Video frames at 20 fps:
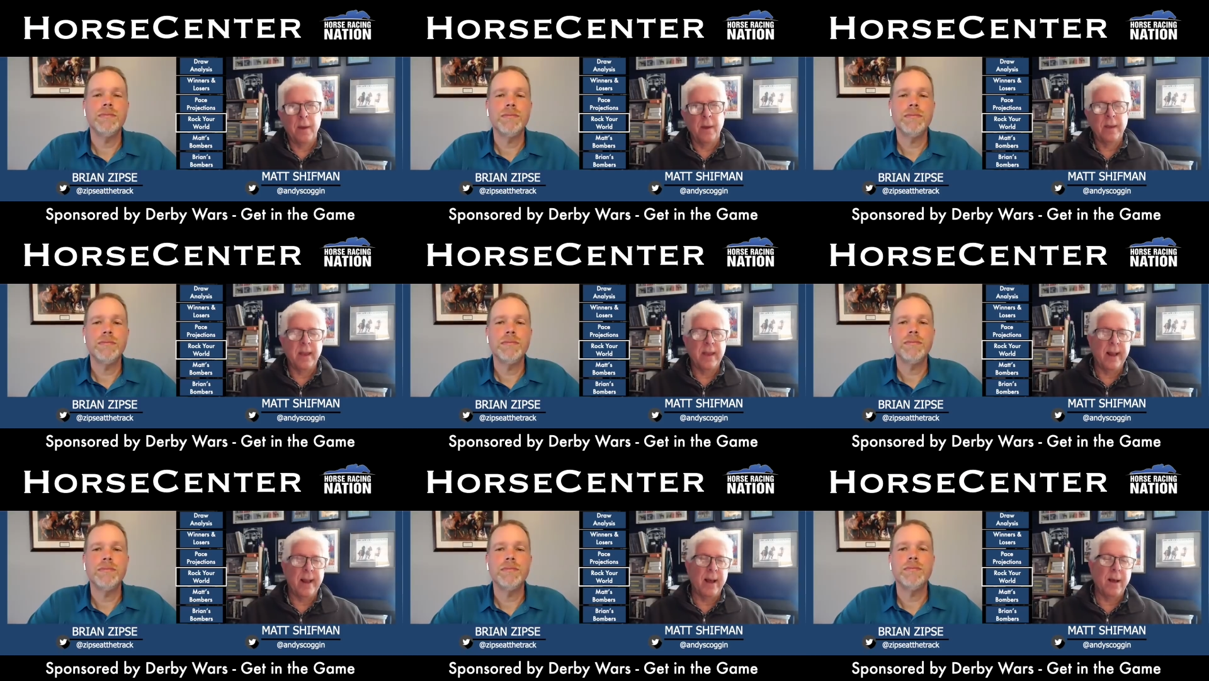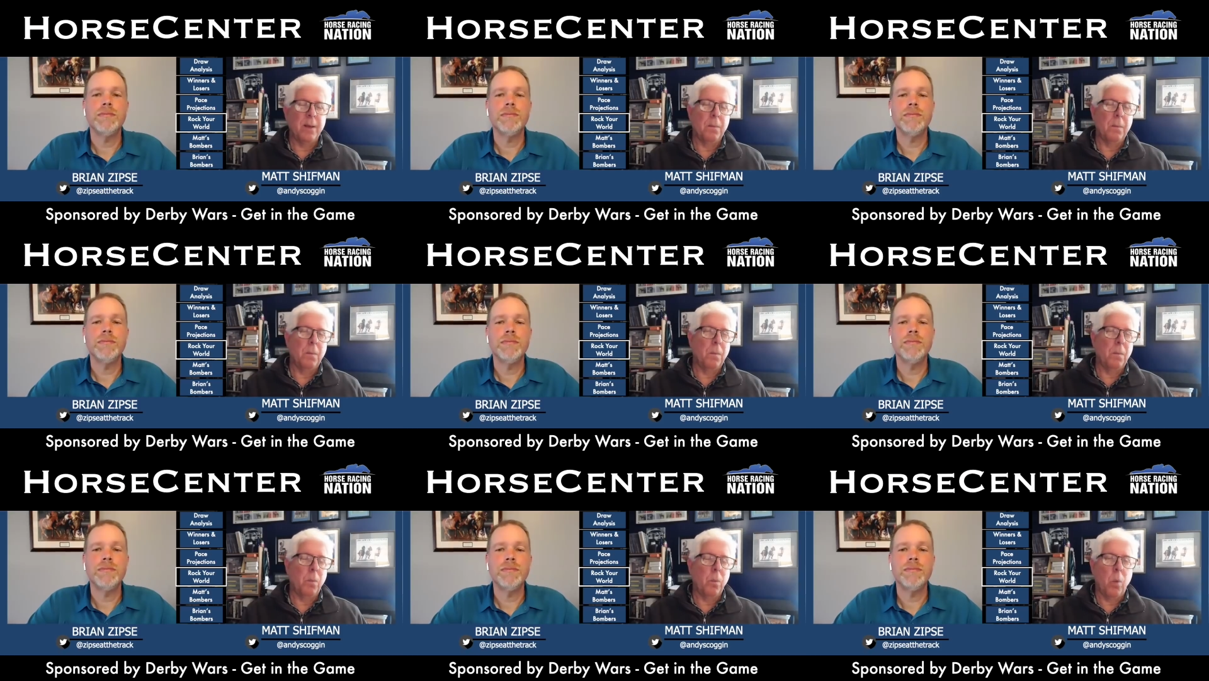Speaker 1: you
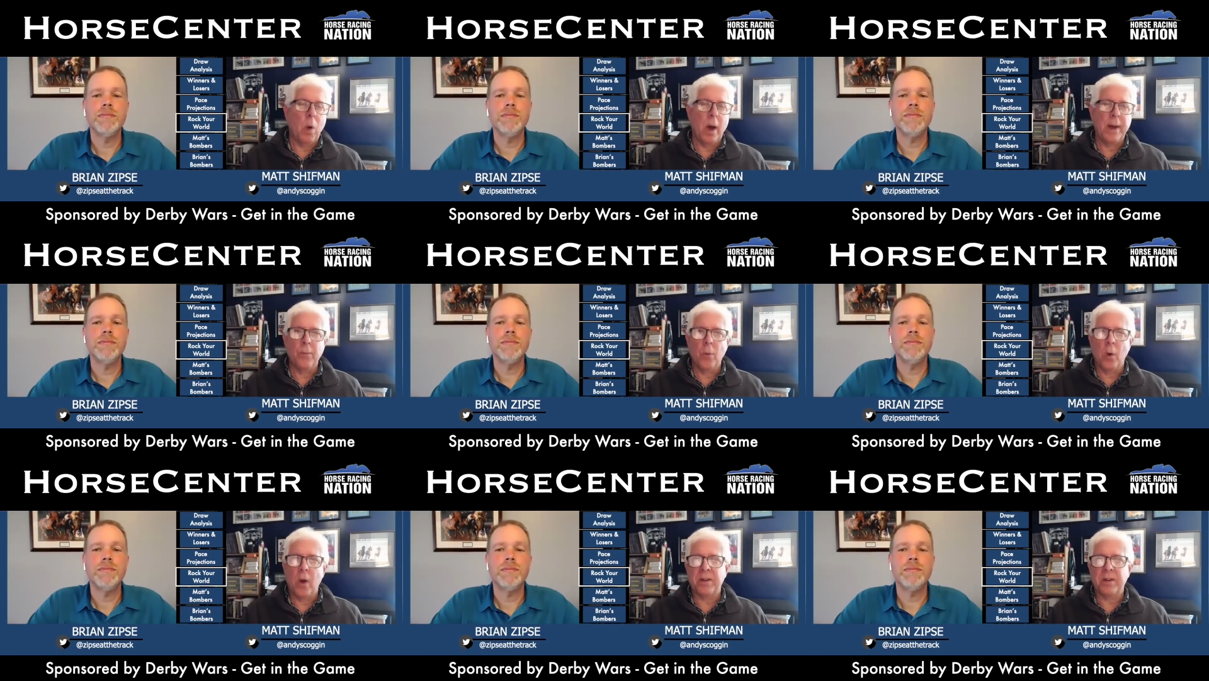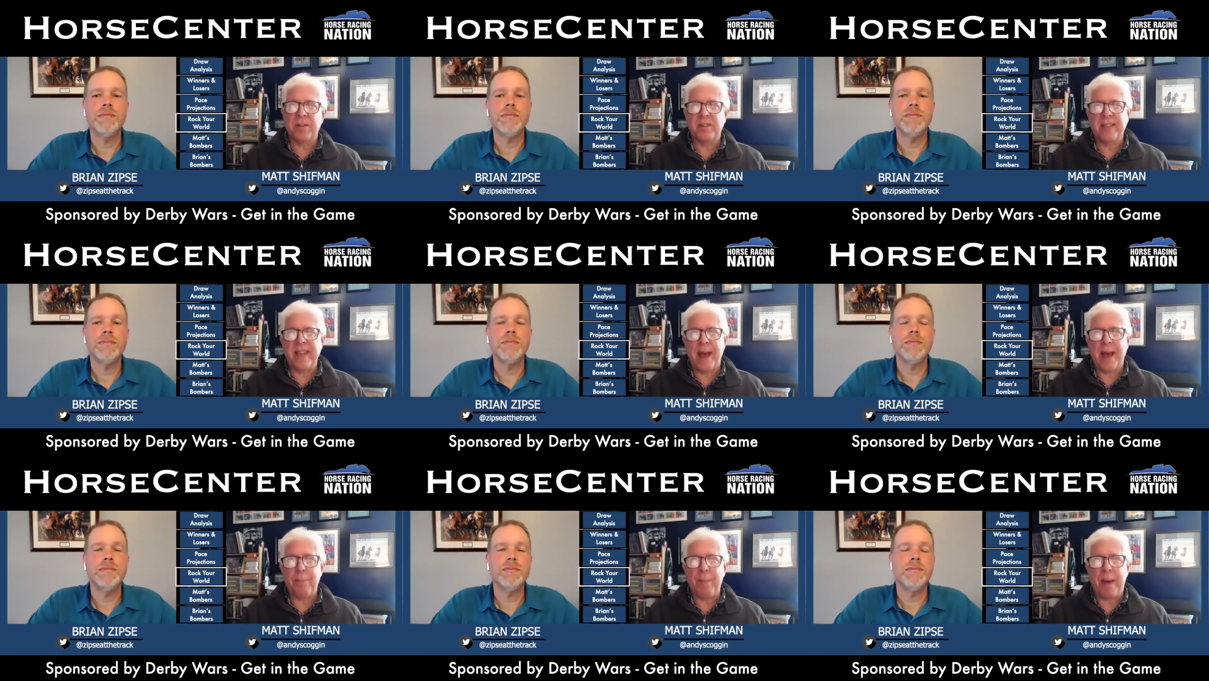know, one wrong
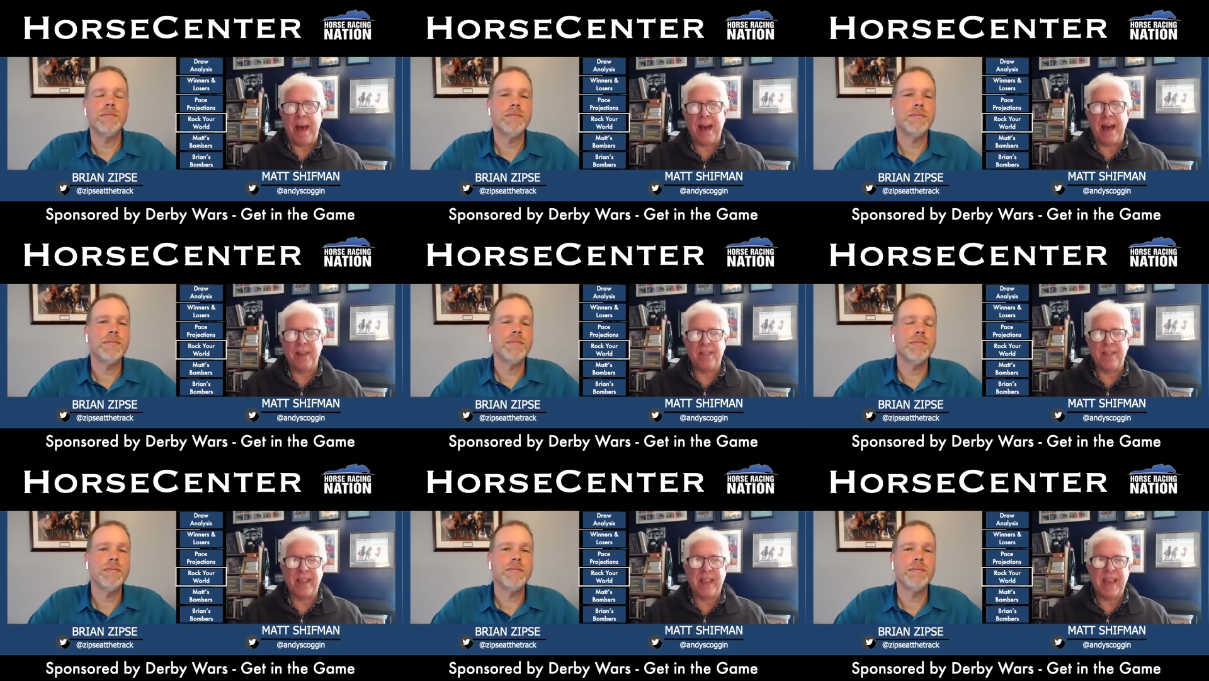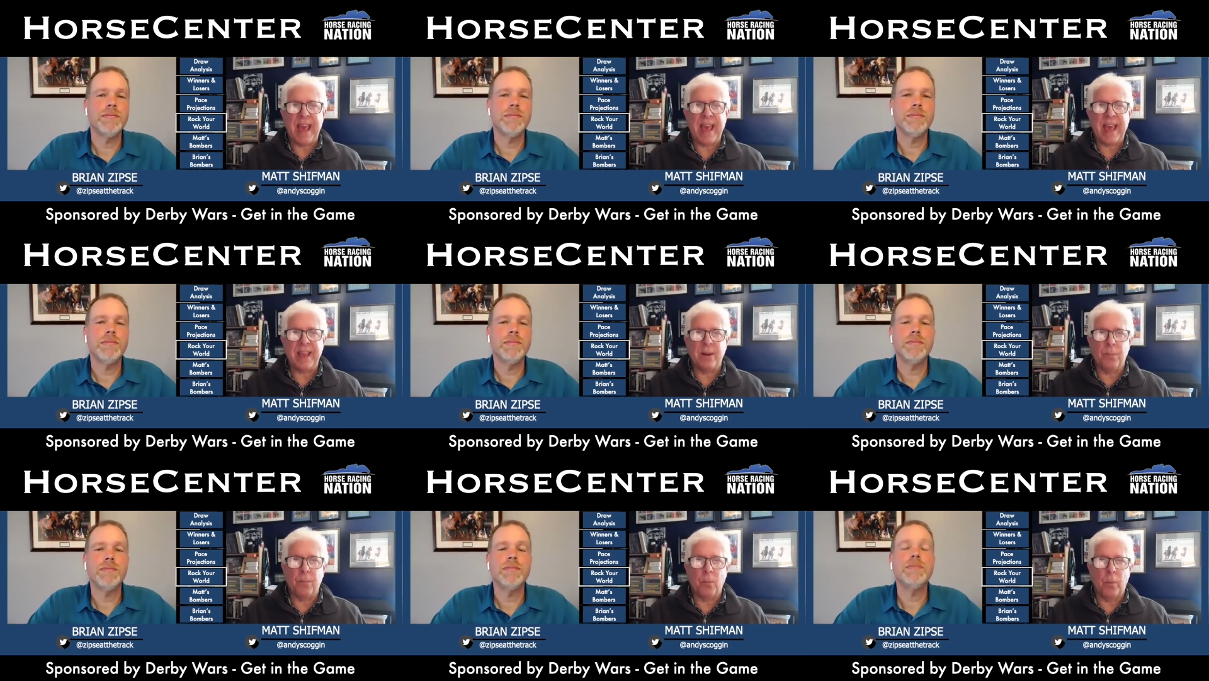step out of the
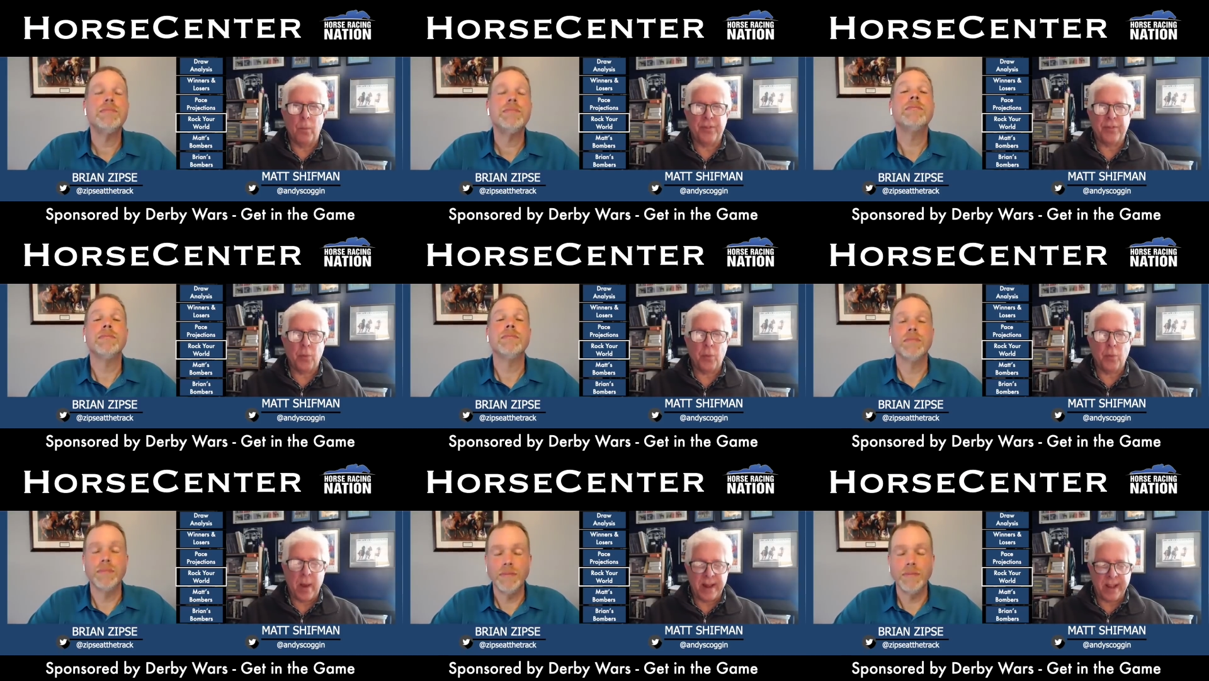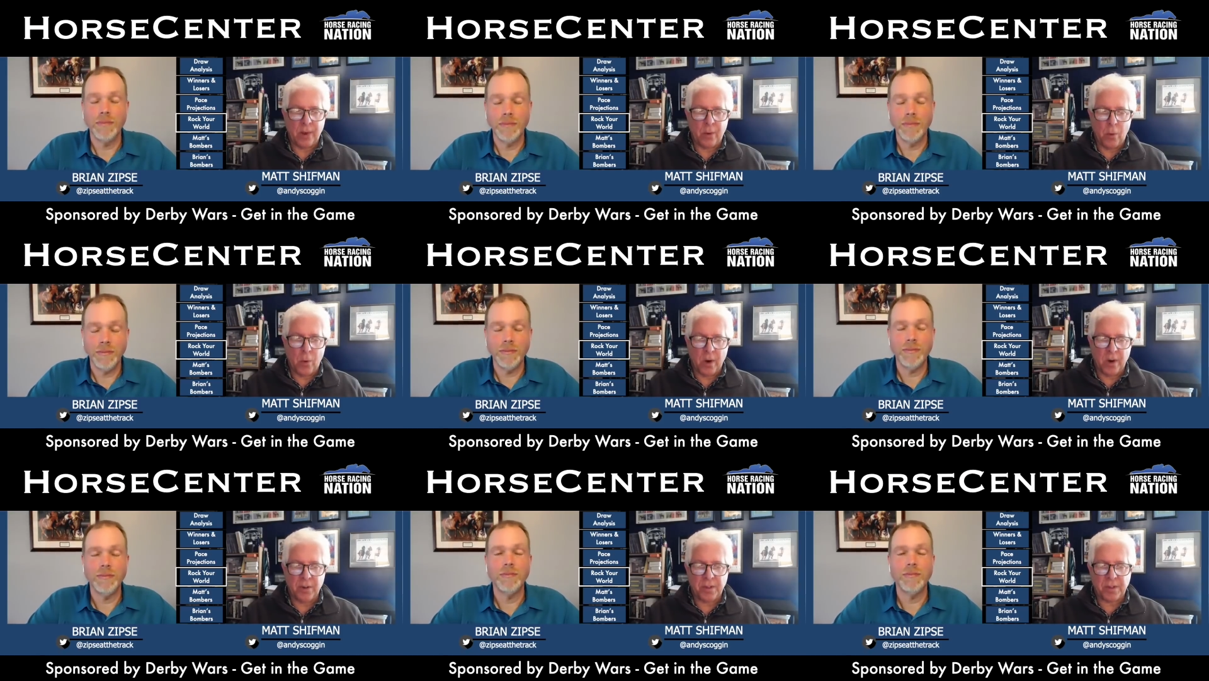gate with 20
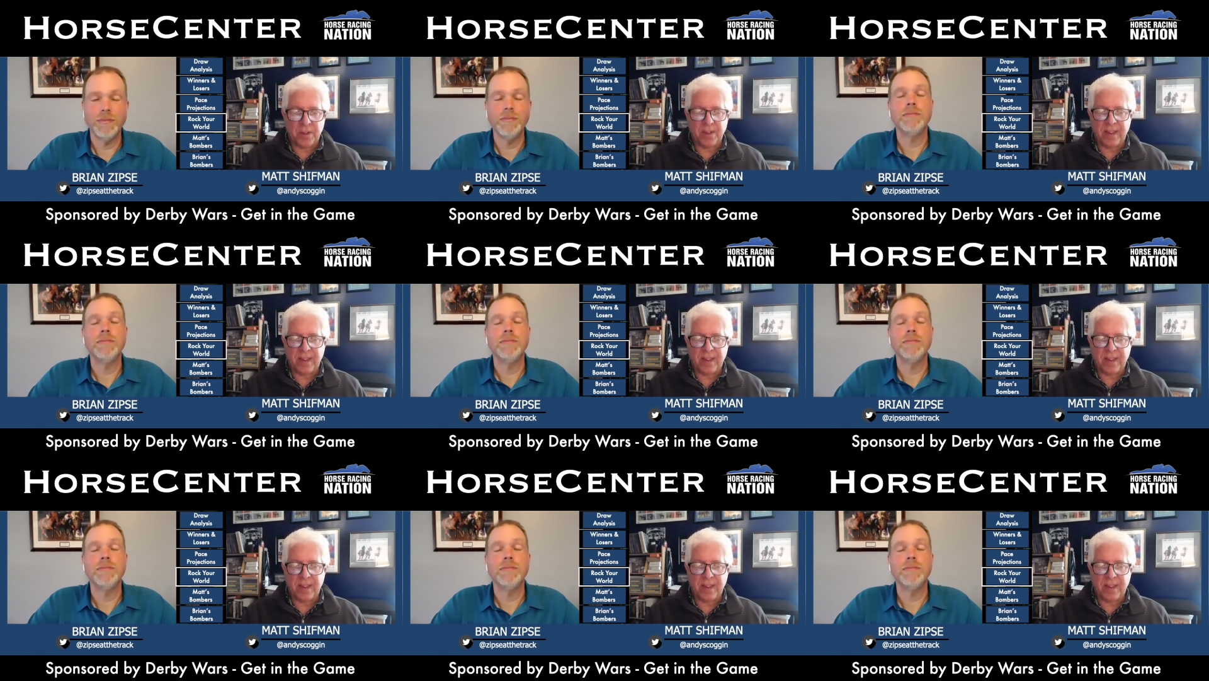horses